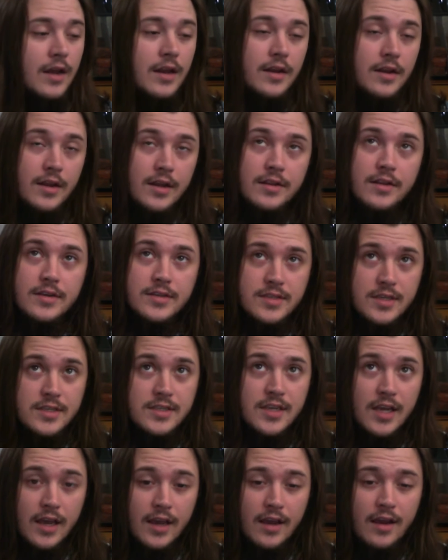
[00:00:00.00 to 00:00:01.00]
Needless to
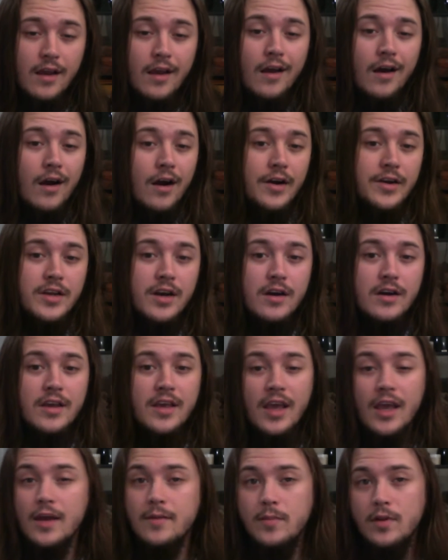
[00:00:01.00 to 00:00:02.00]
say, our young
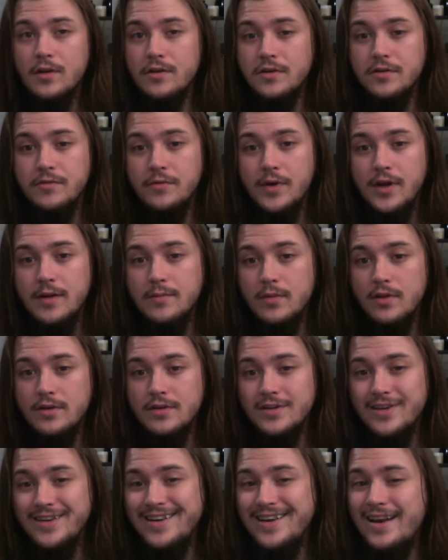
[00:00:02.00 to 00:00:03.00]
gambler and rambler
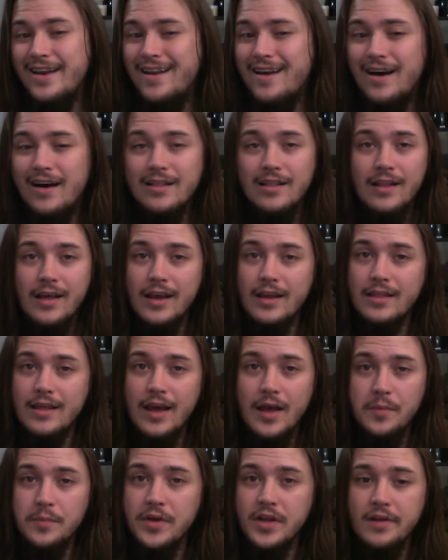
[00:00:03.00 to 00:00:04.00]
did not like
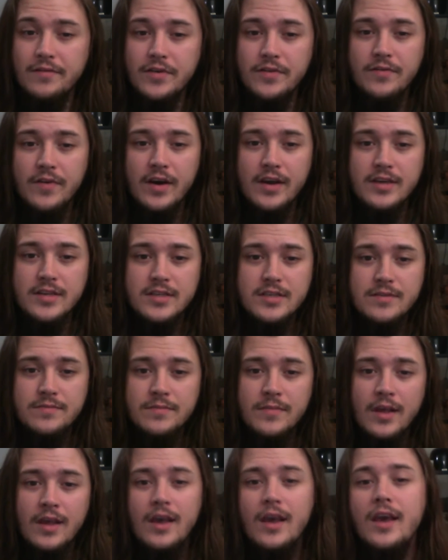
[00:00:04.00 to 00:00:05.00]
that bit of advice.
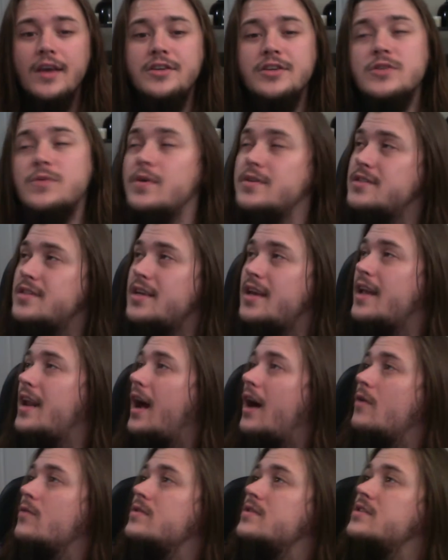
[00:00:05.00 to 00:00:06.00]
He just wants to get
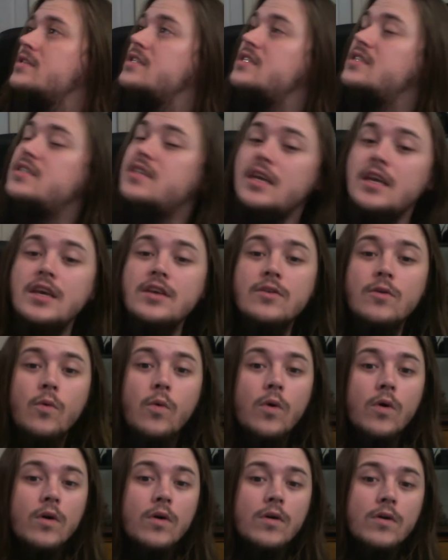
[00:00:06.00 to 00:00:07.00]
out, see the
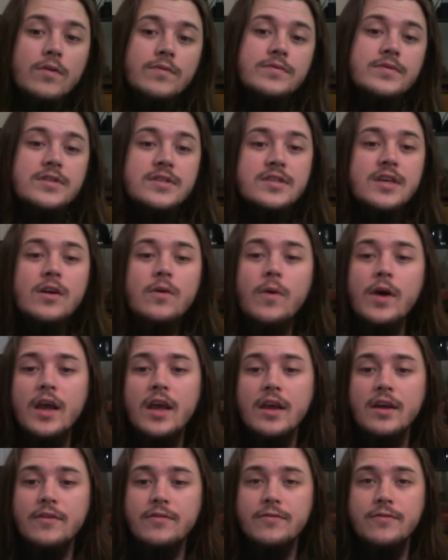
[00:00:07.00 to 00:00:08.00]
world, sit
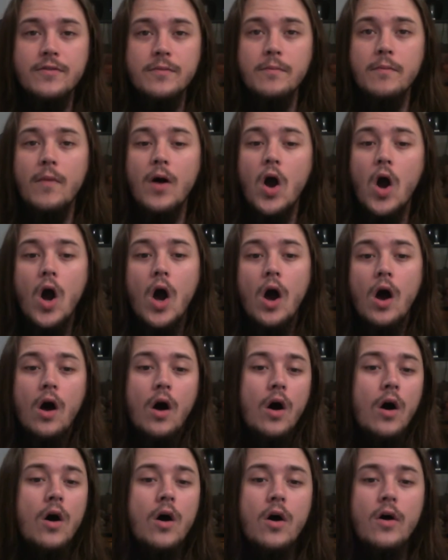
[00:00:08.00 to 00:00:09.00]
away from
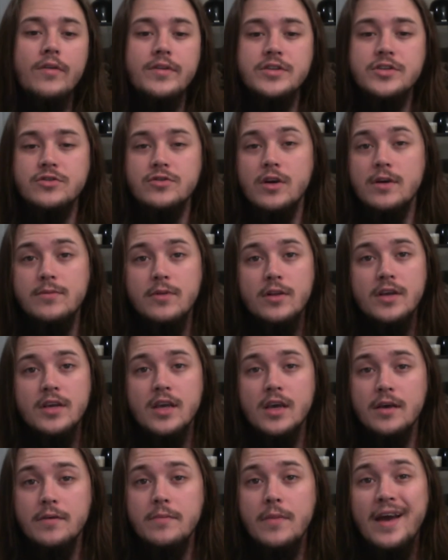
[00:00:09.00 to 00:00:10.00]
all that's troubling
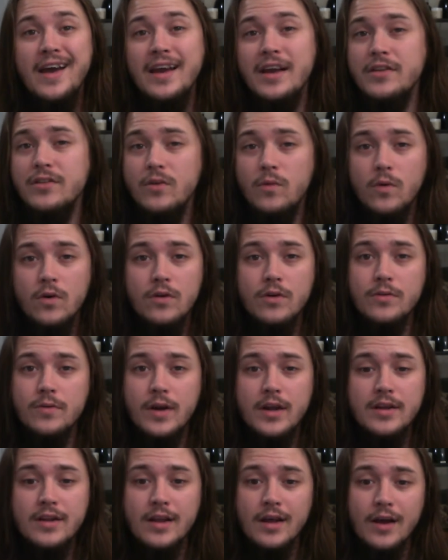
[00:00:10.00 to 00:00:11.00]
him and the world
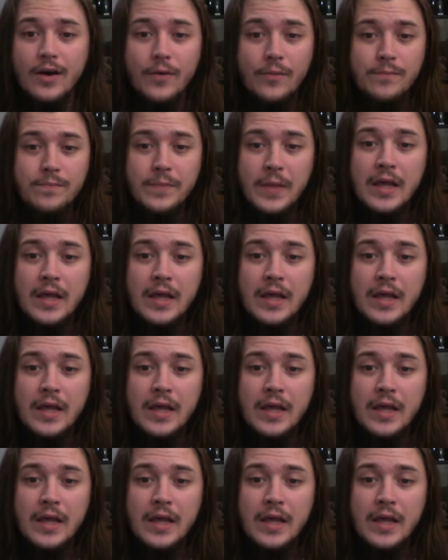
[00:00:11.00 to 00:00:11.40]
right now.